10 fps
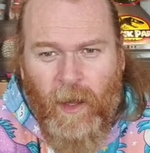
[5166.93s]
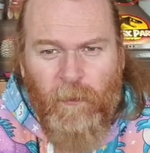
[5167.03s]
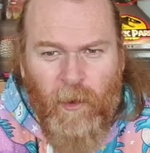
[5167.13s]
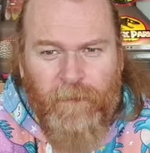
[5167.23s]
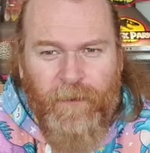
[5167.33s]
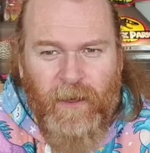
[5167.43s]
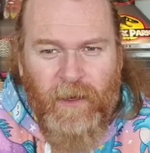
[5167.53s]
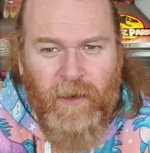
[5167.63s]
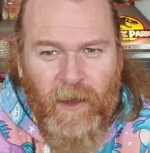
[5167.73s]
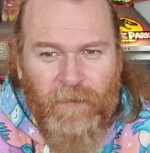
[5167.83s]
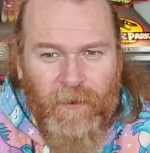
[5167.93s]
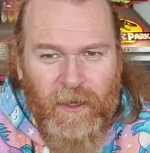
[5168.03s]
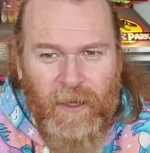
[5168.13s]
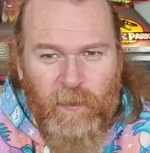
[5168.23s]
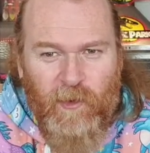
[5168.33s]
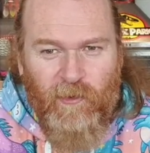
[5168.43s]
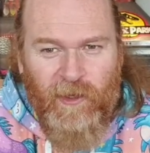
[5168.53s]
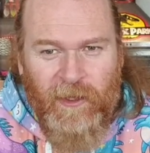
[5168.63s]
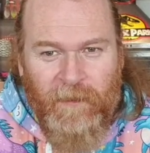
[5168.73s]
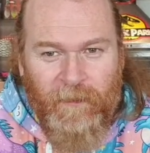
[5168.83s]
I'm not offended. I find it
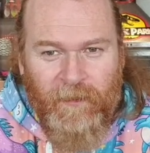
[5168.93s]
amusing.